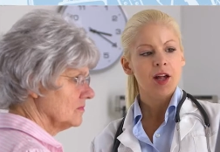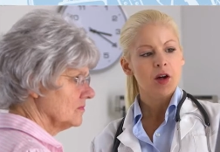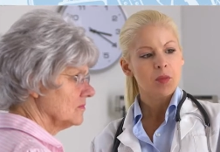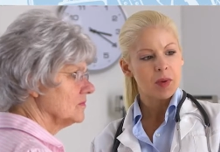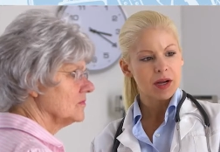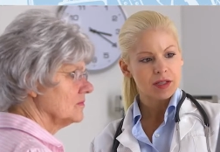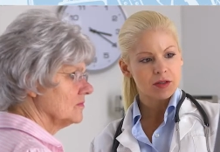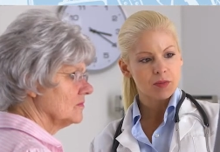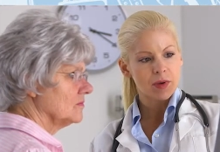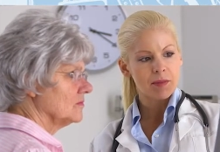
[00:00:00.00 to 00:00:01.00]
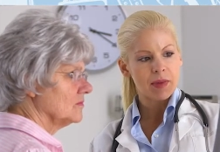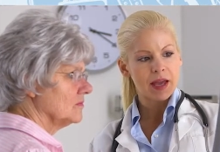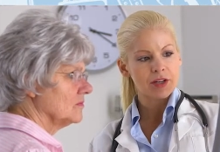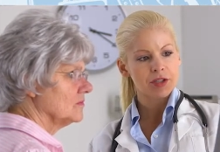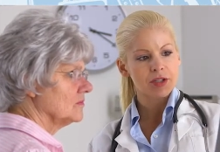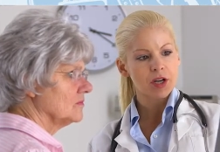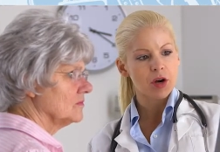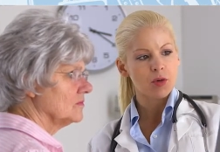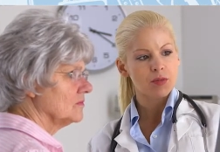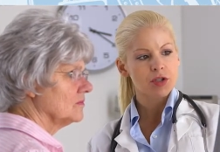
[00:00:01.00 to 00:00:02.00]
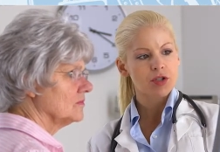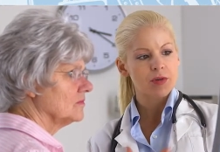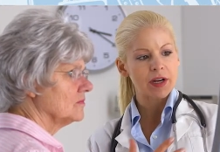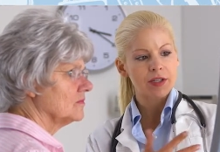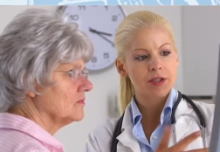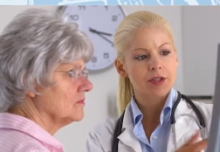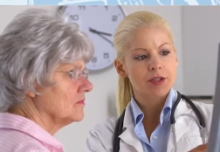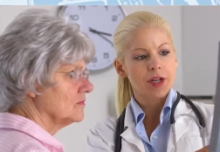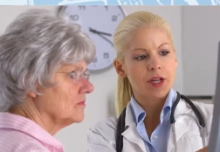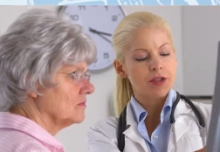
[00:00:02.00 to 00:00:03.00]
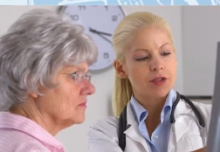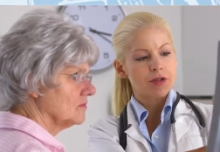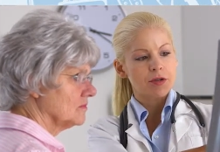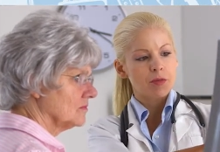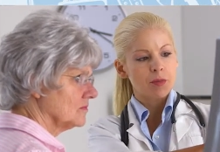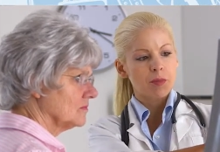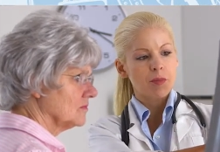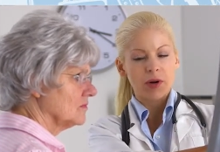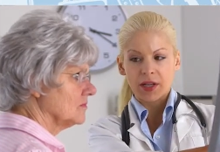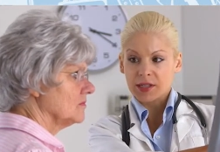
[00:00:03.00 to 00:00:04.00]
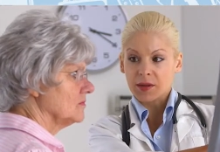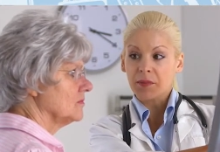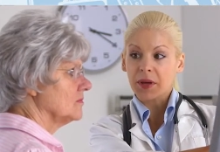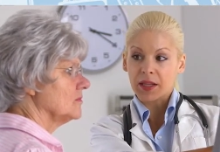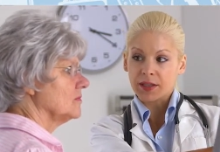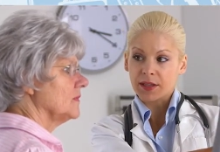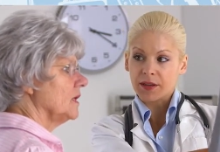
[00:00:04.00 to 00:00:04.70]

Speaker 1: disorders, the proportion for women is much higher. It is as common as